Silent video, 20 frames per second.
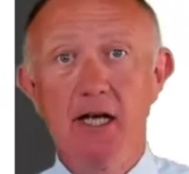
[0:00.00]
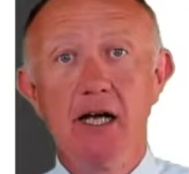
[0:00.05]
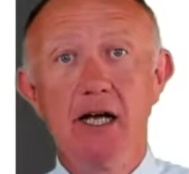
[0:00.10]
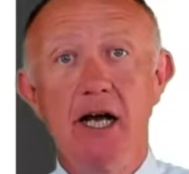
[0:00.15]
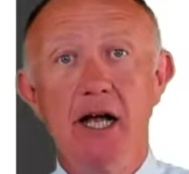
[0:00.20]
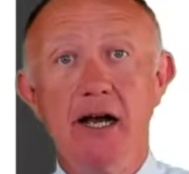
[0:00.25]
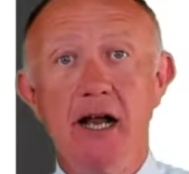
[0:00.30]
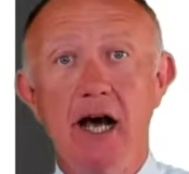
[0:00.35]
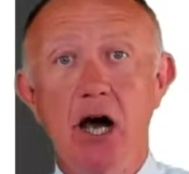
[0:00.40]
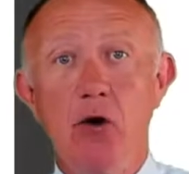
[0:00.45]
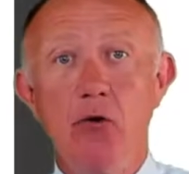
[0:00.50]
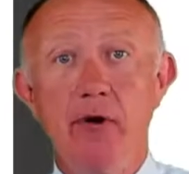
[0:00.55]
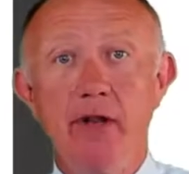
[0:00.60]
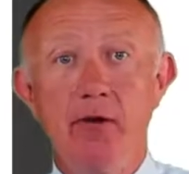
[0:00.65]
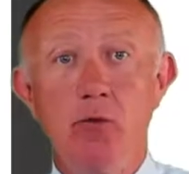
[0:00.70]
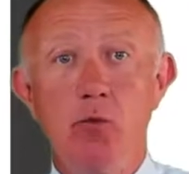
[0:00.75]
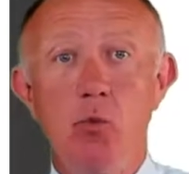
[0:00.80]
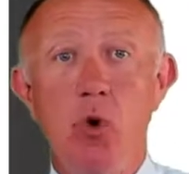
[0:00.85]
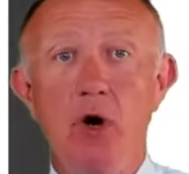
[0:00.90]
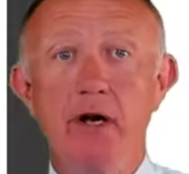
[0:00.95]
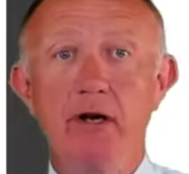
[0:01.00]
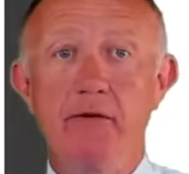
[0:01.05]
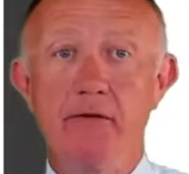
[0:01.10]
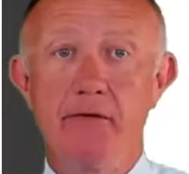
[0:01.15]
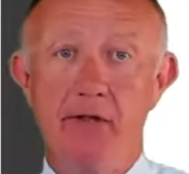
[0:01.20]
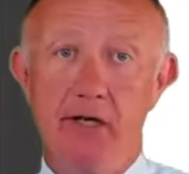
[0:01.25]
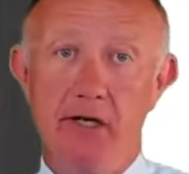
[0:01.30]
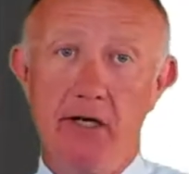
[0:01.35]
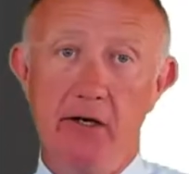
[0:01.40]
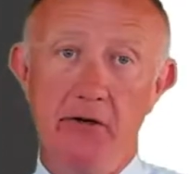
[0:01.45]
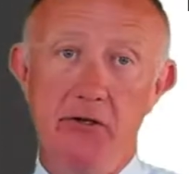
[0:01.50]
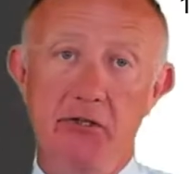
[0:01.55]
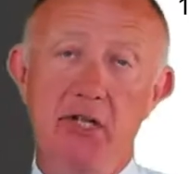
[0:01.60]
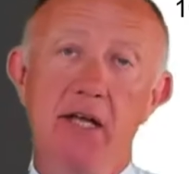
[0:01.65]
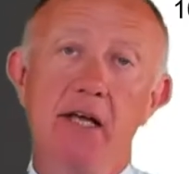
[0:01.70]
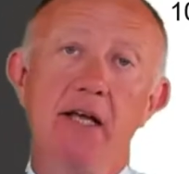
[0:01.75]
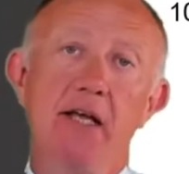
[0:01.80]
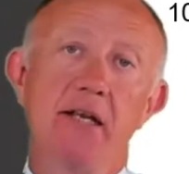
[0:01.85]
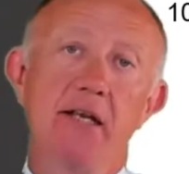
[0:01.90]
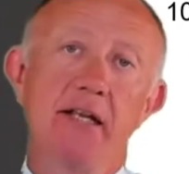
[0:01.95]
And only one of those
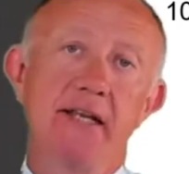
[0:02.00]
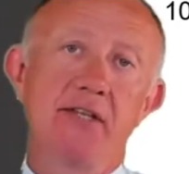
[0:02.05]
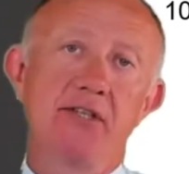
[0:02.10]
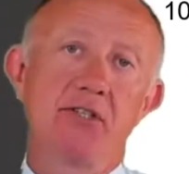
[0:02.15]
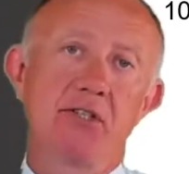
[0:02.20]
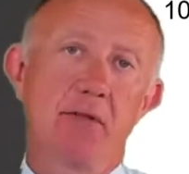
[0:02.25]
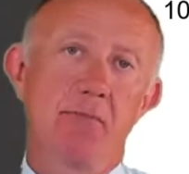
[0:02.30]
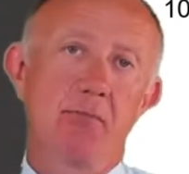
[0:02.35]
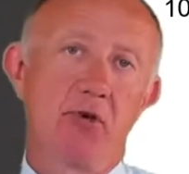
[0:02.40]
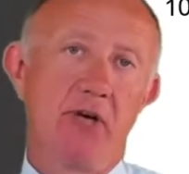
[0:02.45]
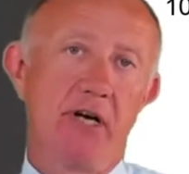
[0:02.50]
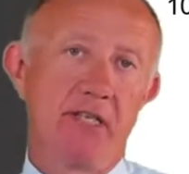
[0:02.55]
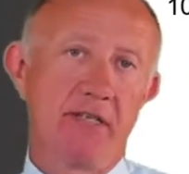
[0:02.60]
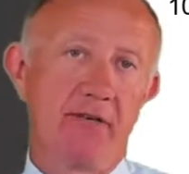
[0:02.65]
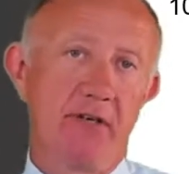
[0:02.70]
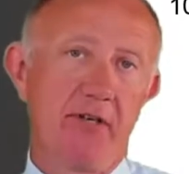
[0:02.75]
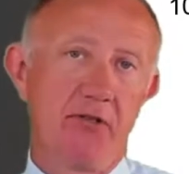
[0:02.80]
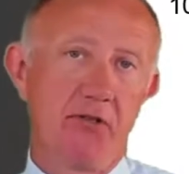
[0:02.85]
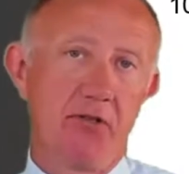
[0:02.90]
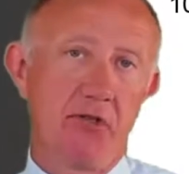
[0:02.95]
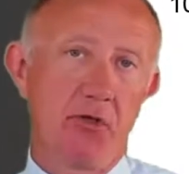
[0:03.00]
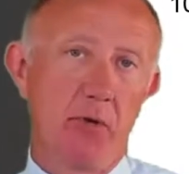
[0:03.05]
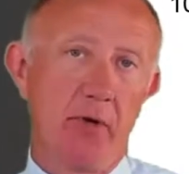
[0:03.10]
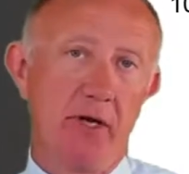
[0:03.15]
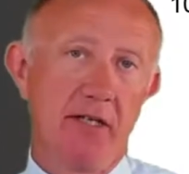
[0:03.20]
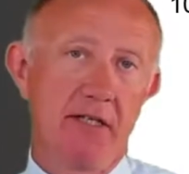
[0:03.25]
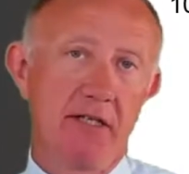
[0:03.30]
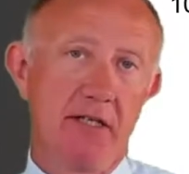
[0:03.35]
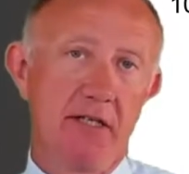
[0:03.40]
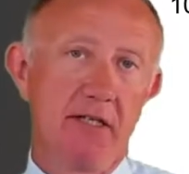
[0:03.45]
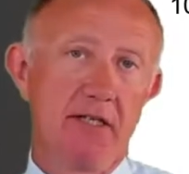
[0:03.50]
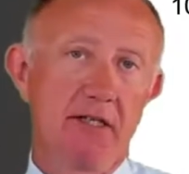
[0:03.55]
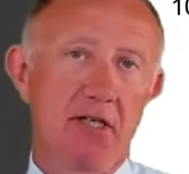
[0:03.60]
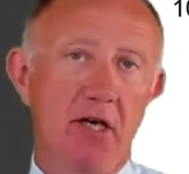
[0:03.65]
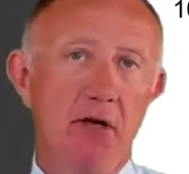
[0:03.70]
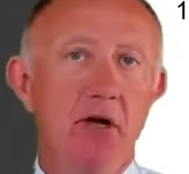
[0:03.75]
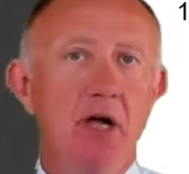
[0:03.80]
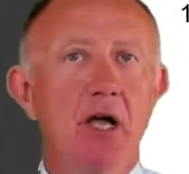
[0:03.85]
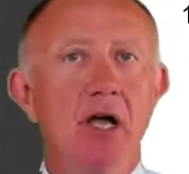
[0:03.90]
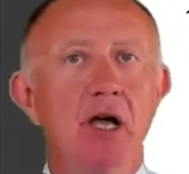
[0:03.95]
leads to the price of 120.
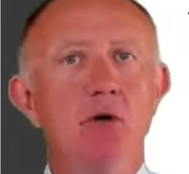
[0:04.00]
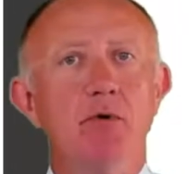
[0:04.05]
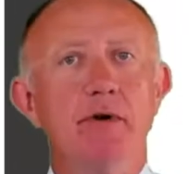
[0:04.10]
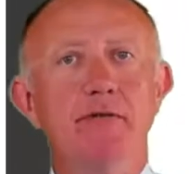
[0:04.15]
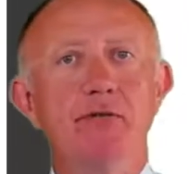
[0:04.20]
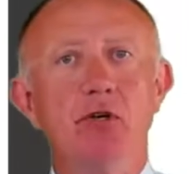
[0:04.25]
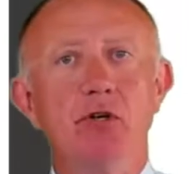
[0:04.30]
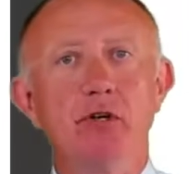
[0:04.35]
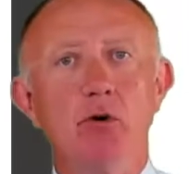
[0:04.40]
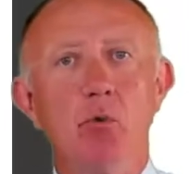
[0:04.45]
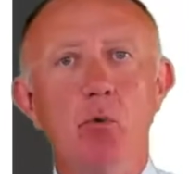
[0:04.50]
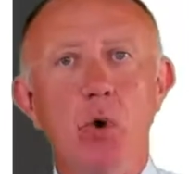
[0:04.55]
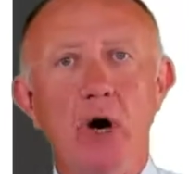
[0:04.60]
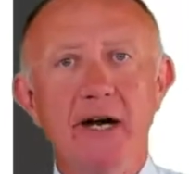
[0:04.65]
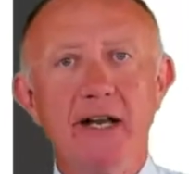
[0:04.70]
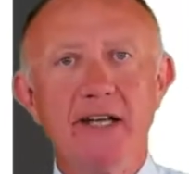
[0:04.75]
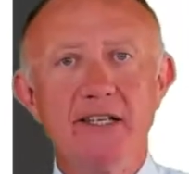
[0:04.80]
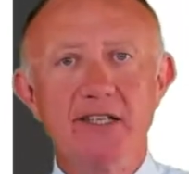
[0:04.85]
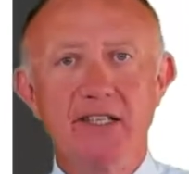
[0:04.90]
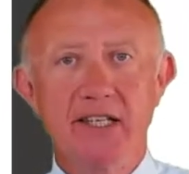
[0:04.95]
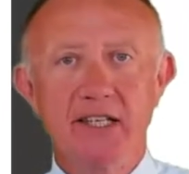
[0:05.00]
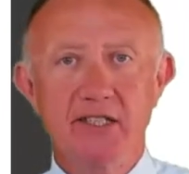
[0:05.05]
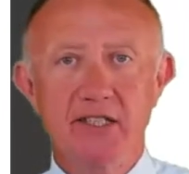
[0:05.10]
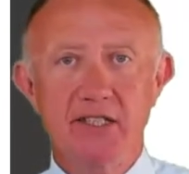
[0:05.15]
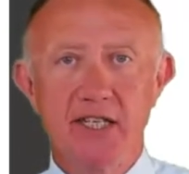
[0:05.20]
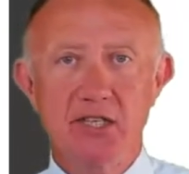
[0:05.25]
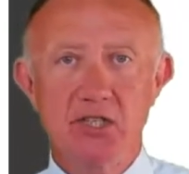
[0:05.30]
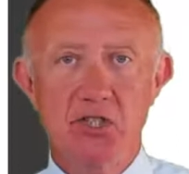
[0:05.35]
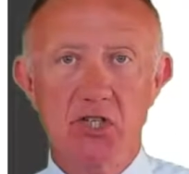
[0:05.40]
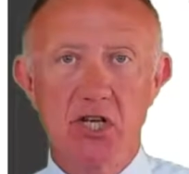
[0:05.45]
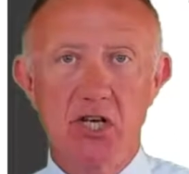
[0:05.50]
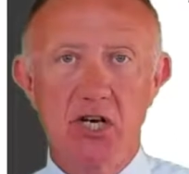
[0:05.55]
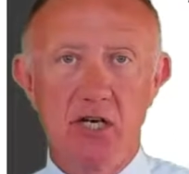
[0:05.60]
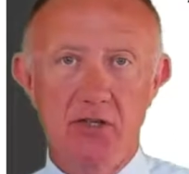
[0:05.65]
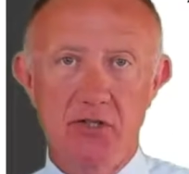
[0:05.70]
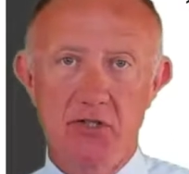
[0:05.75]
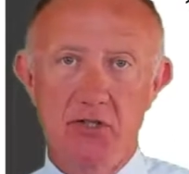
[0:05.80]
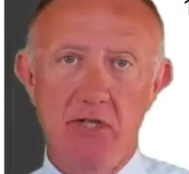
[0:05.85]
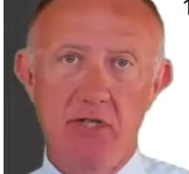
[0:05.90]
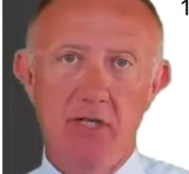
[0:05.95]
So we've got a 1 in 16
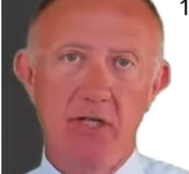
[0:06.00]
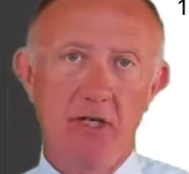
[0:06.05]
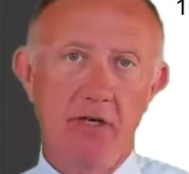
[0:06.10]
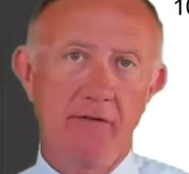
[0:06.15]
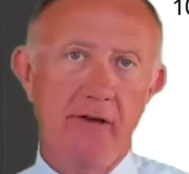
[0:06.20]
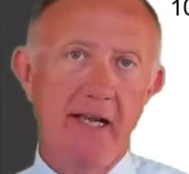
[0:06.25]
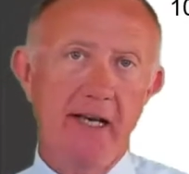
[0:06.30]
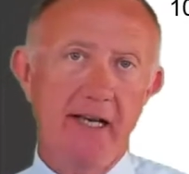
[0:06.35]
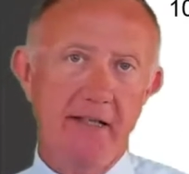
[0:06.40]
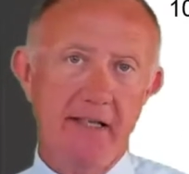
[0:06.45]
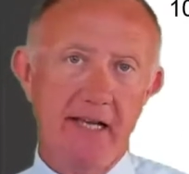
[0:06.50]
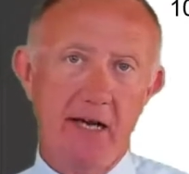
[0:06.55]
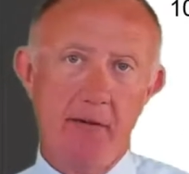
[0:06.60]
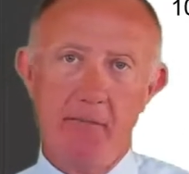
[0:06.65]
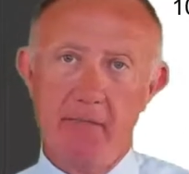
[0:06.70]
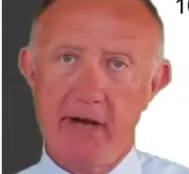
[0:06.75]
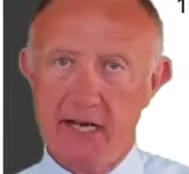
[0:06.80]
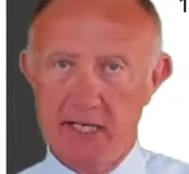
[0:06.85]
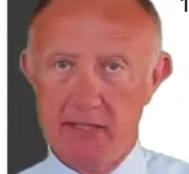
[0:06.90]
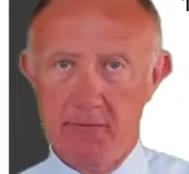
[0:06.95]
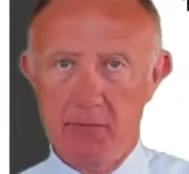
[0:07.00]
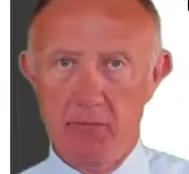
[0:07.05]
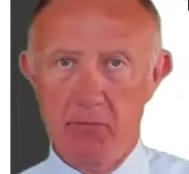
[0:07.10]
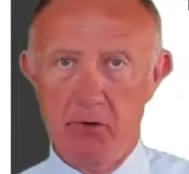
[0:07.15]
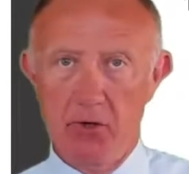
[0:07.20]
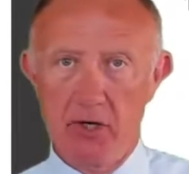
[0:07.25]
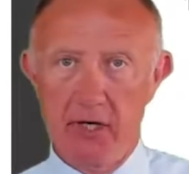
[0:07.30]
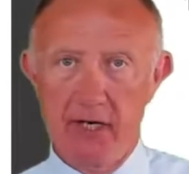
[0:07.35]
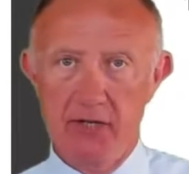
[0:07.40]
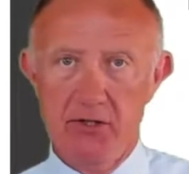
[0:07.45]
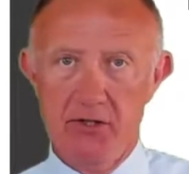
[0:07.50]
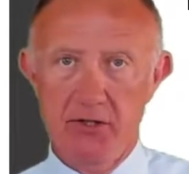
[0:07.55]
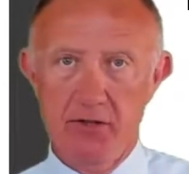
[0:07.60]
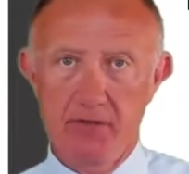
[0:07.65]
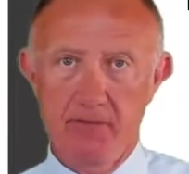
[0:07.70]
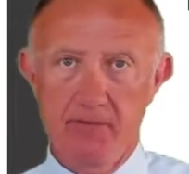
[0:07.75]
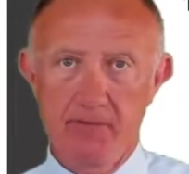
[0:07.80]
chance of hitting that maximum price.